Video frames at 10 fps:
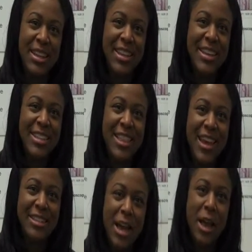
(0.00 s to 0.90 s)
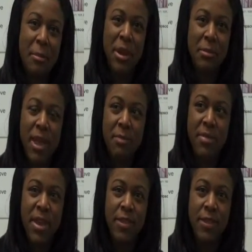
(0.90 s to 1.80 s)
at least at that time, and it may have
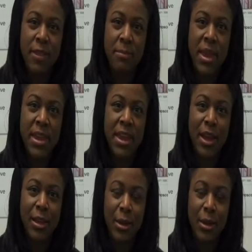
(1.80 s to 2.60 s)
been the media,